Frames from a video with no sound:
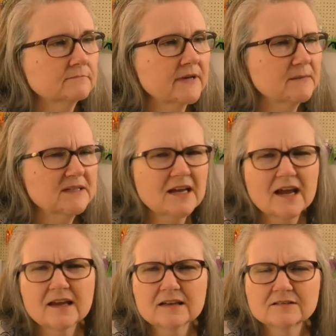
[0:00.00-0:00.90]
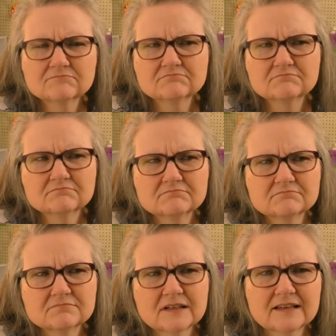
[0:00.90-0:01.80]
Baby Cake,
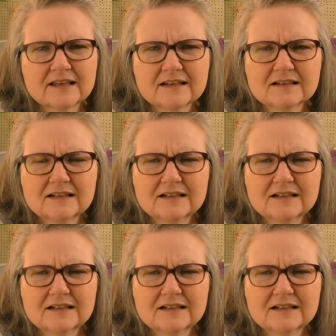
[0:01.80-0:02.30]
I think.